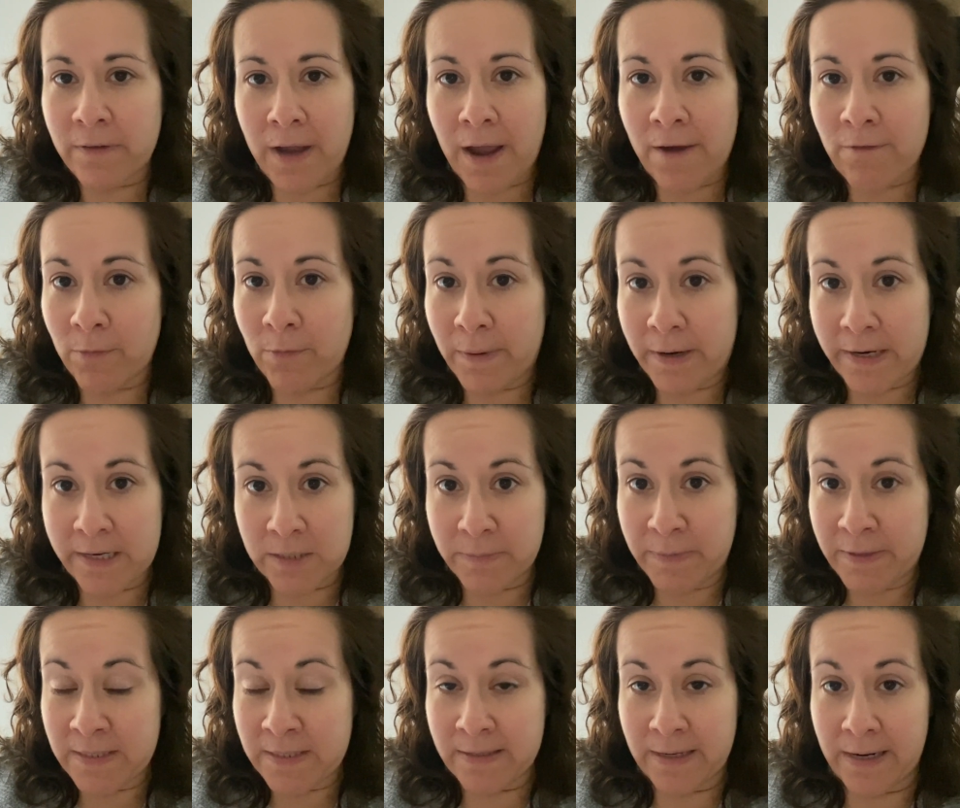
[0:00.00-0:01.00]
Everybody has
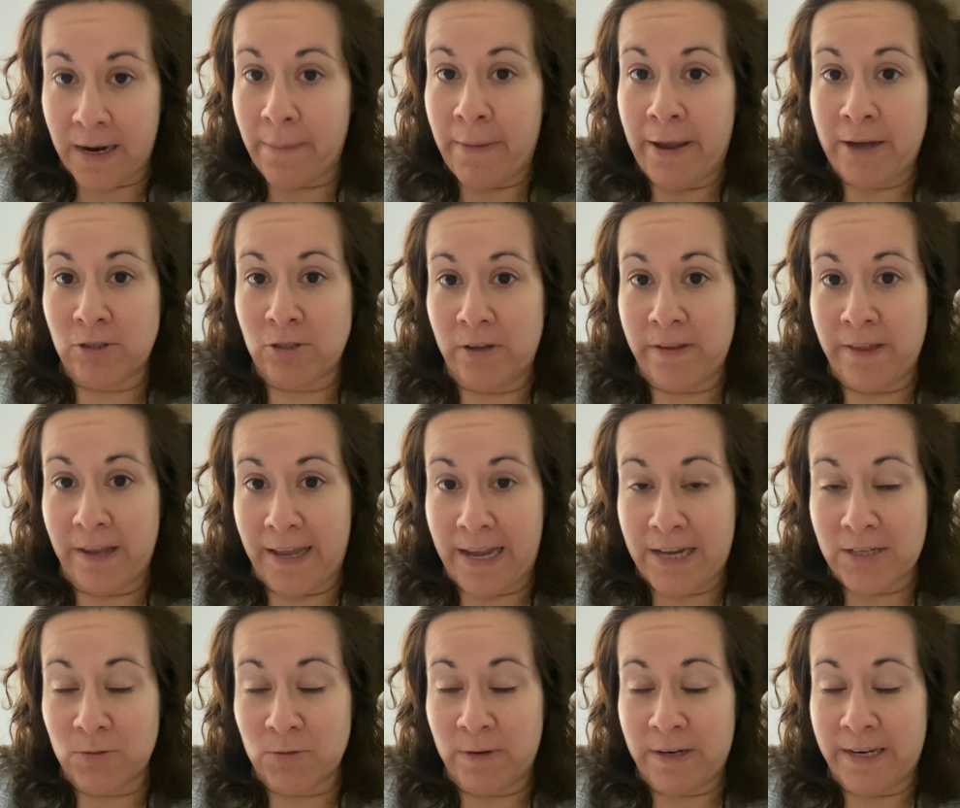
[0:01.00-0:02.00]
been sick. I'm actually the
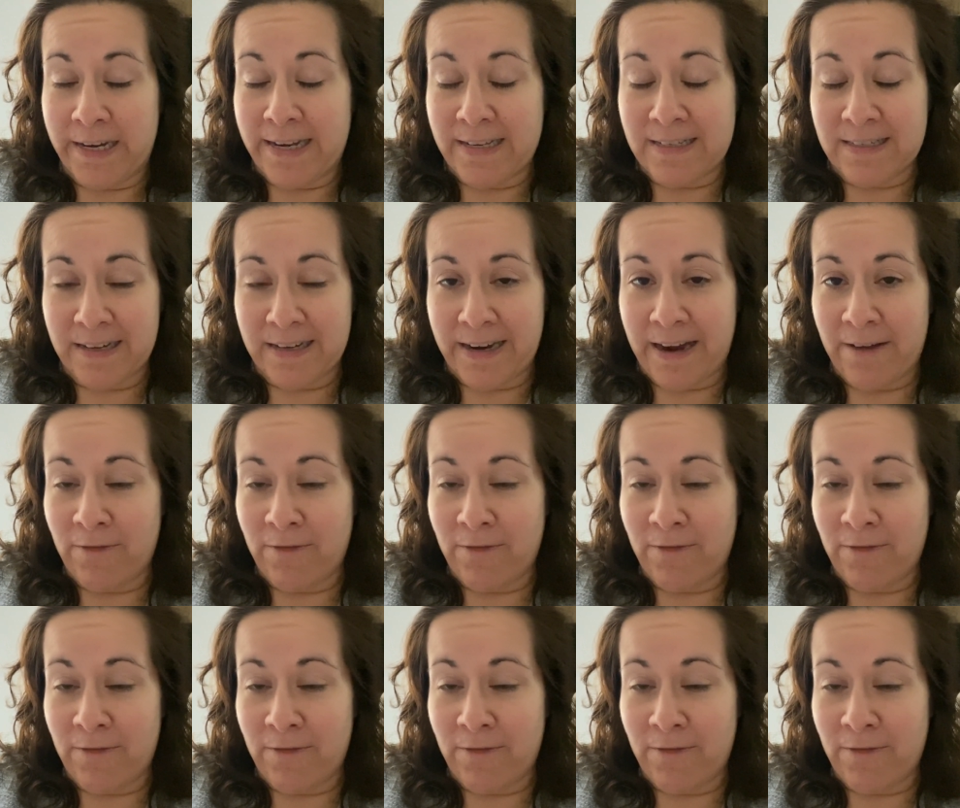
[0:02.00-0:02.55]
last one to get sick.